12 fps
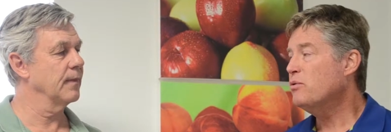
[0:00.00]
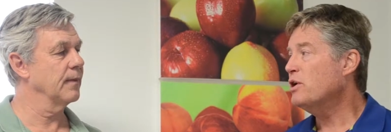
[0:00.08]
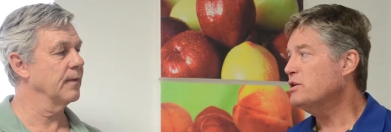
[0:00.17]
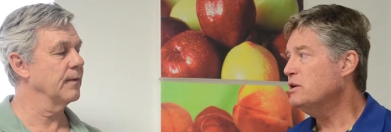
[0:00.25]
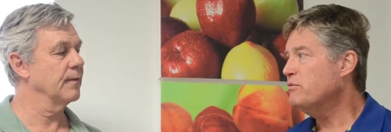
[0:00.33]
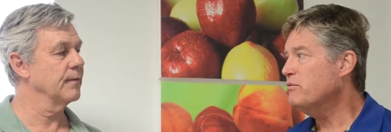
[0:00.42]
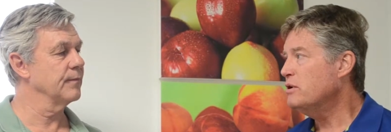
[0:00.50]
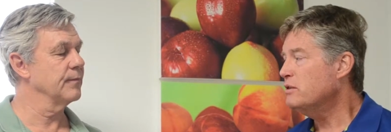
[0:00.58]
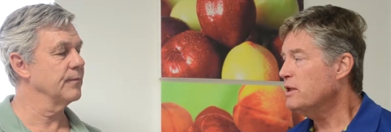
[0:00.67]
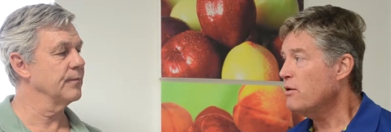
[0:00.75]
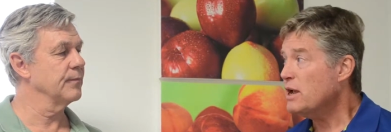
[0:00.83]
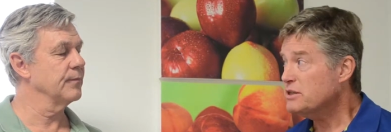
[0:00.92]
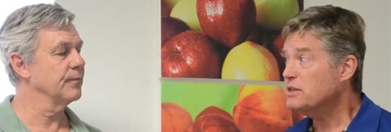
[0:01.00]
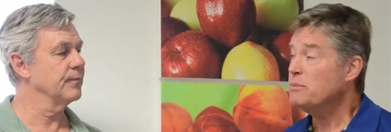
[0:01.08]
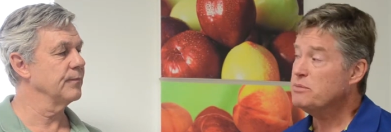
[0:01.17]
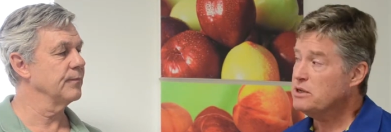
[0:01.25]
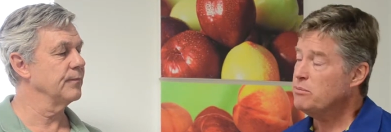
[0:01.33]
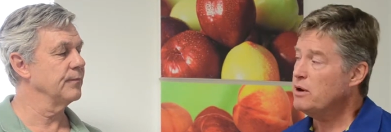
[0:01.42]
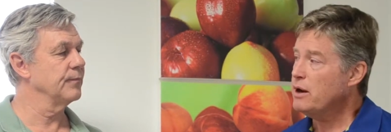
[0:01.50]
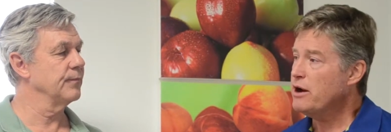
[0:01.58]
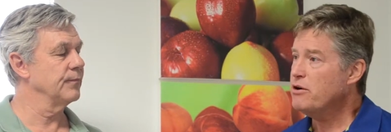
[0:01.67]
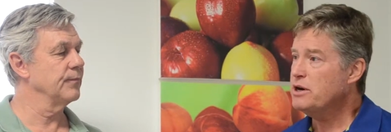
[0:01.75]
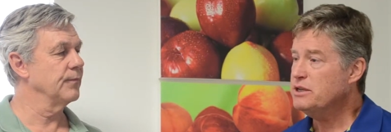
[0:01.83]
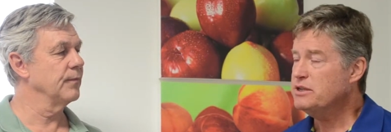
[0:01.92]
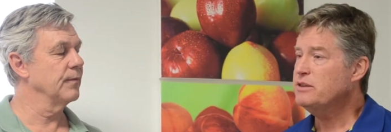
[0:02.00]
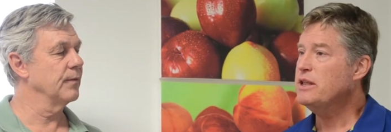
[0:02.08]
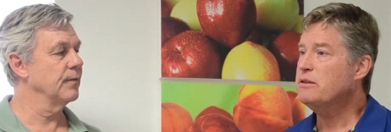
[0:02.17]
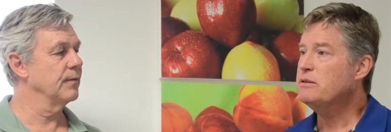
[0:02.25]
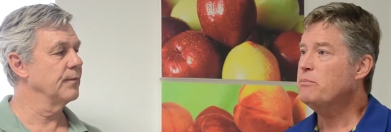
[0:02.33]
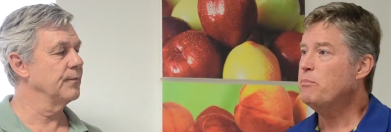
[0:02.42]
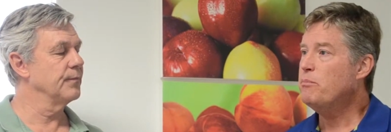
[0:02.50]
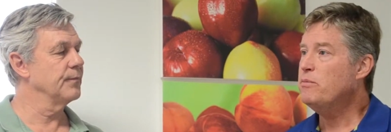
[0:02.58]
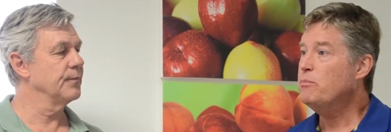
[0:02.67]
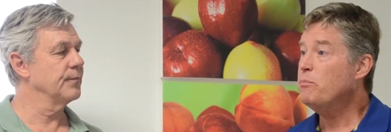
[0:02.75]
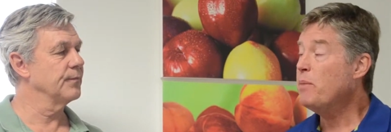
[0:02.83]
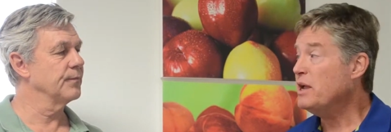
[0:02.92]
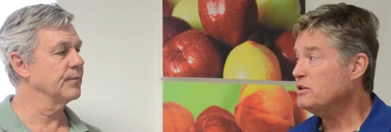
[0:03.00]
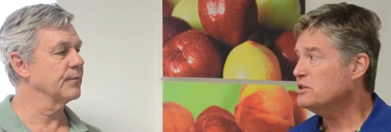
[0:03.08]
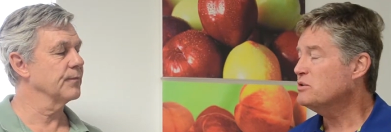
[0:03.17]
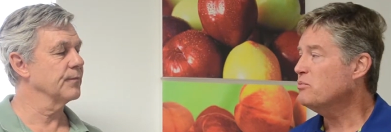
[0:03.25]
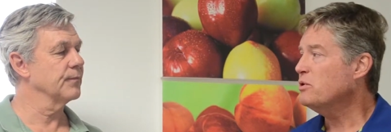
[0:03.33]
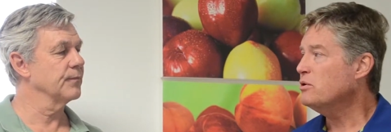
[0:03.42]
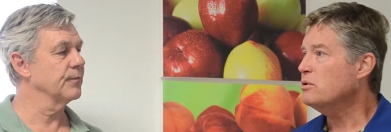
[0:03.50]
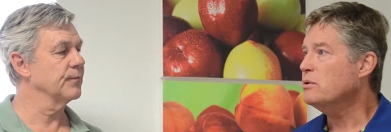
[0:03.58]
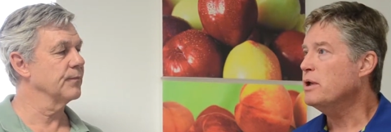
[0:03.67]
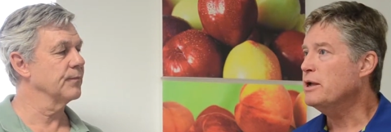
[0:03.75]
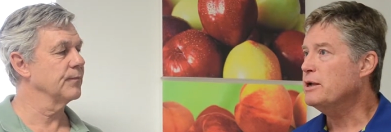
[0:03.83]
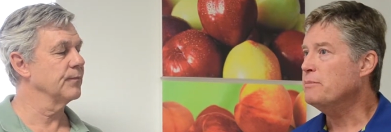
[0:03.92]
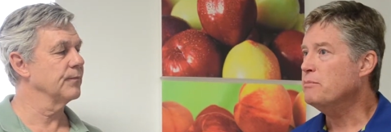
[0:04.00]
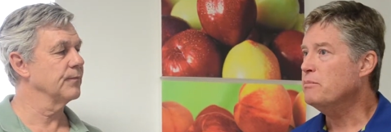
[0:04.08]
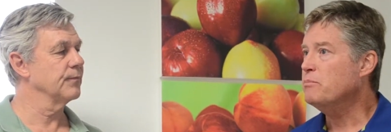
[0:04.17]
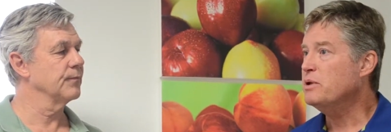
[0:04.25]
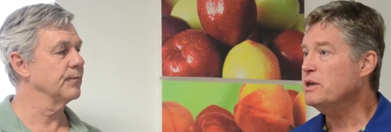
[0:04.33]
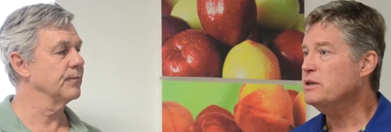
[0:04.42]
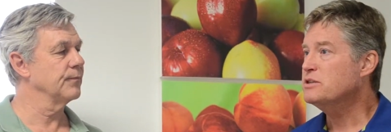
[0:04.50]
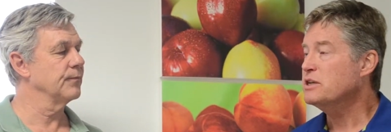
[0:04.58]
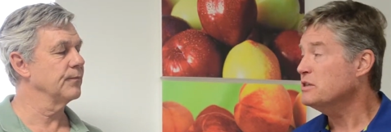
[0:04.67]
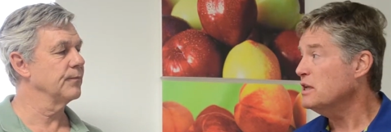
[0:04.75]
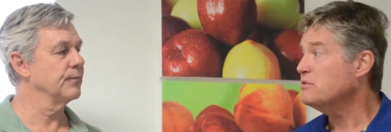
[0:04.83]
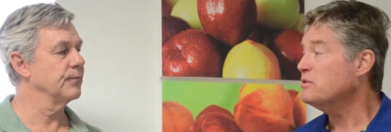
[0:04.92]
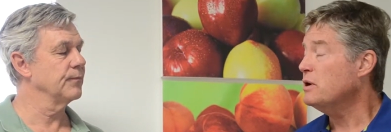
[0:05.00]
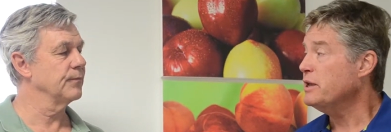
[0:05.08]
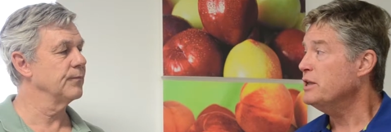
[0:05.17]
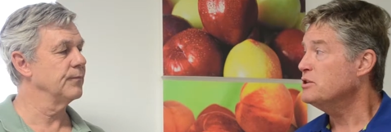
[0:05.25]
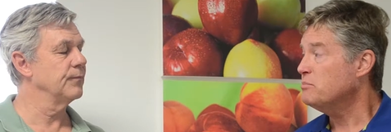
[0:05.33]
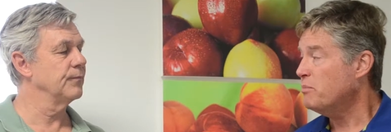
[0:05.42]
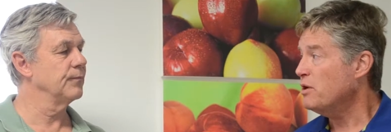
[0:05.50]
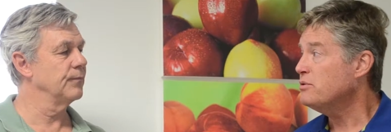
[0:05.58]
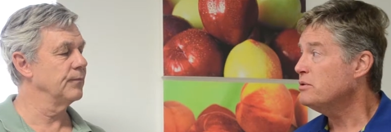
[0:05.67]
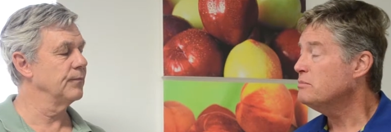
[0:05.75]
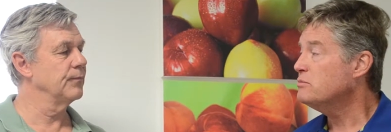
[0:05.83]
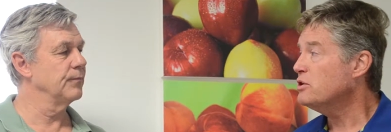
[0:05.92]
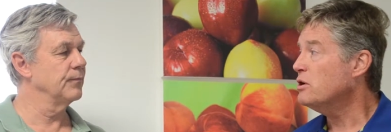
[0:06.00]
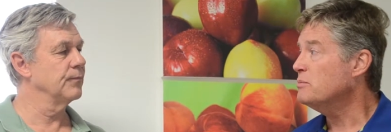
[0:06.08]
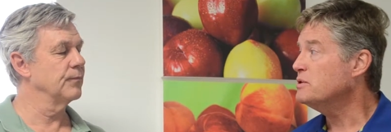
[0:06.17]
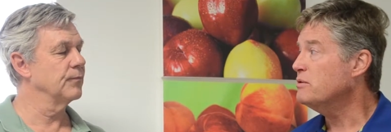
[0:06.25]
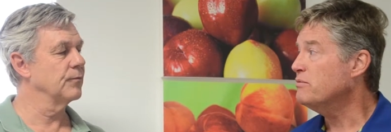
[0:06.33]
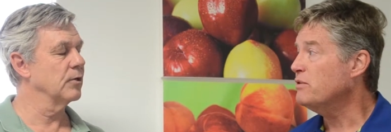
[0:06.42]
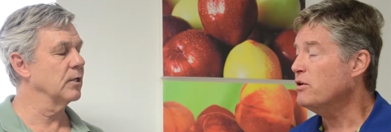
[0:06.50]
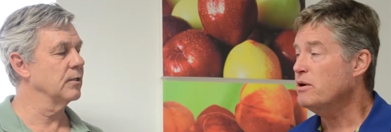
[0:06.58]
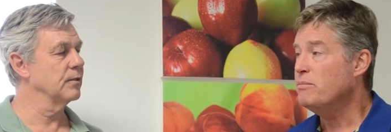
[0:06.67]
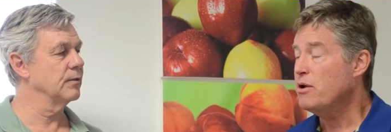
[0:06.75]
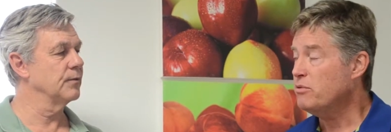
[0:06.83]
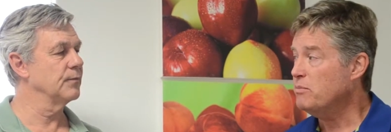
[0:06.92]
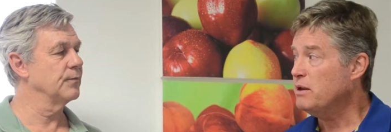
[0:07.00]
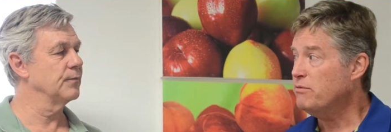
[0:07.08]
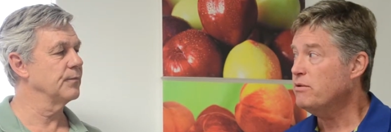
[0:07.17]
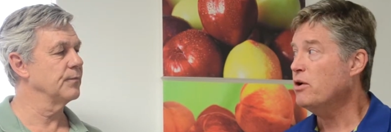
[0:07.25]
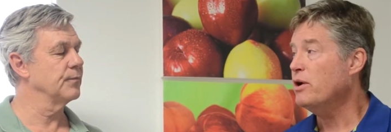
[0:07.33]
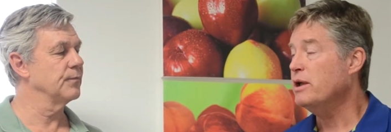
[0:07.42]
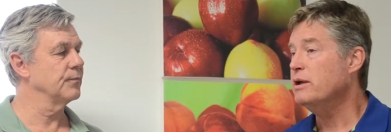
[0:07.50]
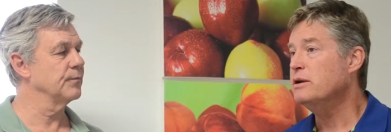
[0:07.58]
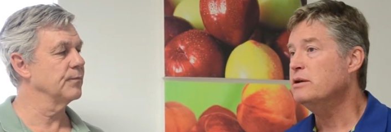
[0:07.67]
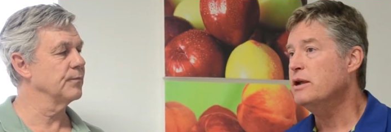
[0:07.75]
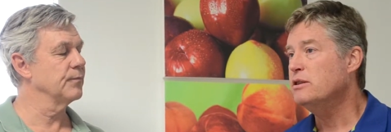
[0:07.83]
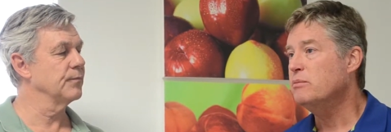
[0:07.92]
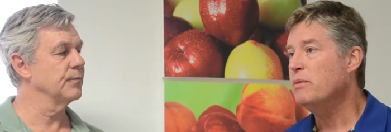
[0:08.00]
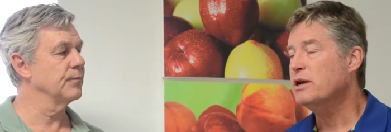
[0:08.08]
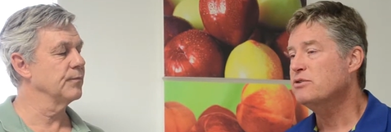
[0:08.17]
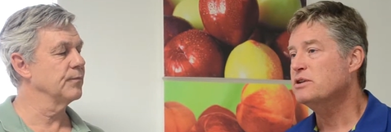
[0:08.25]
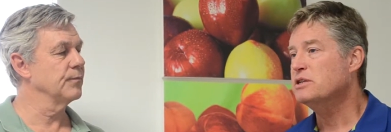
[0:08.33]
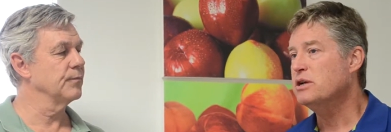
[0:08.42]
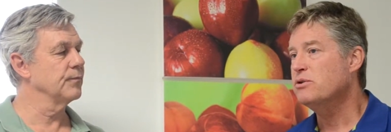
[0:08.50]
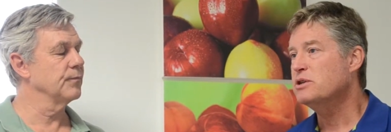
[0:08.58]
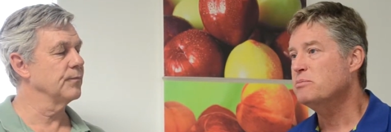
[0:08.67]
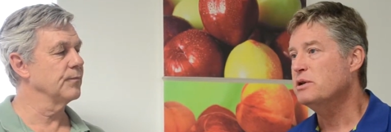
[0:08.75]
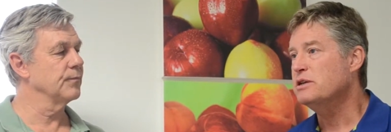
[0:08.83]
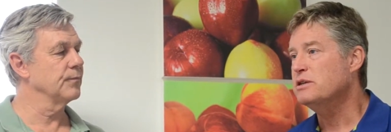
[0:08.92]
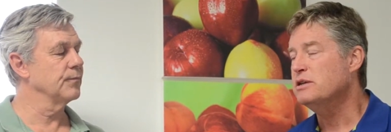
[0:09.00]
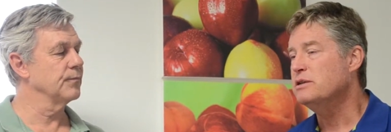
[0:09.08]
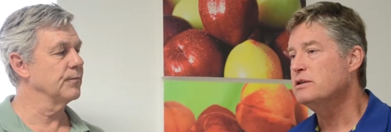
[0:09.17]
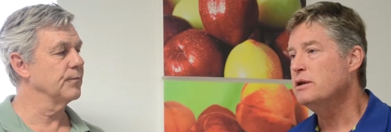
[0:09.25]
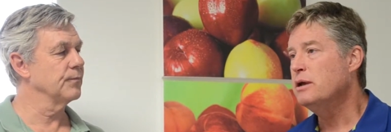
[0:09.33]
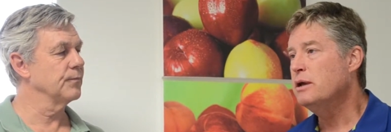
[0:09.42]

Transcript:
Speaker 1: quite different. There are some similarities in that baits will um, be successful against both types of fly, both Medfly and, and the Bactrocera species.